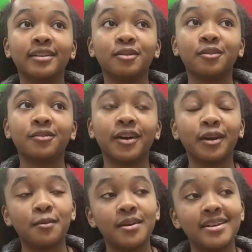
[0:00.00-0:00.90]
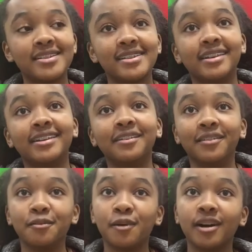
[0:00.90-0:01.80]
little funny bits and
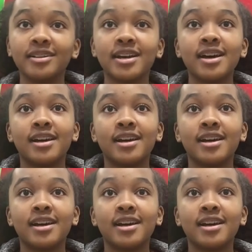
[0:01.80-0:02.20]
different parts.